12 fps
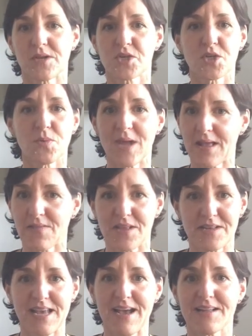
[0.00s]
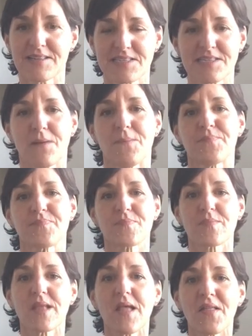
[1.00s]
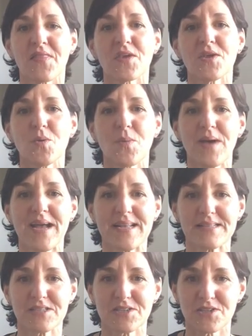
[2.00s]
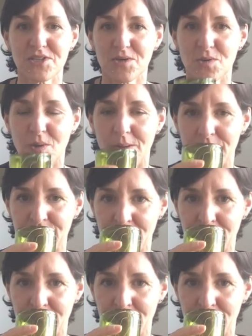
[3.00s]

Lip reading: doing the task that you were paid to do.